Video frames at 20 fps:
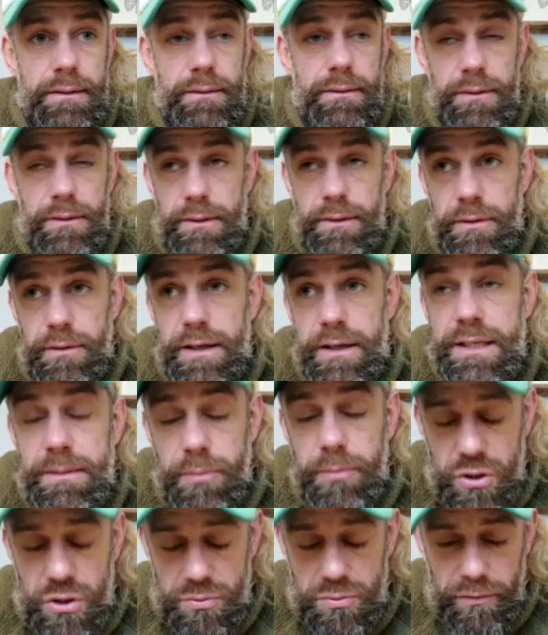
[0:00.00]
or is it
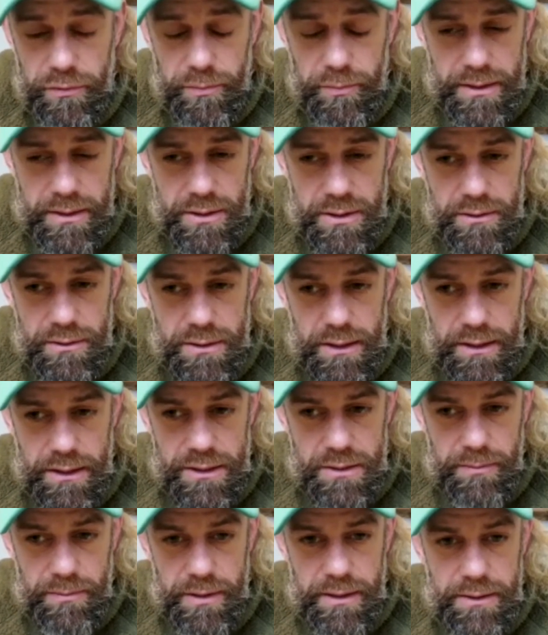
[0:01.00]
possible for me to
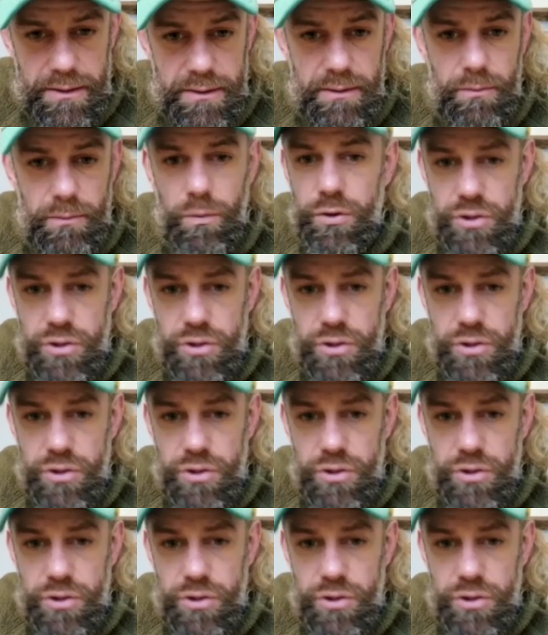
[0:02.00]
utilize some of this?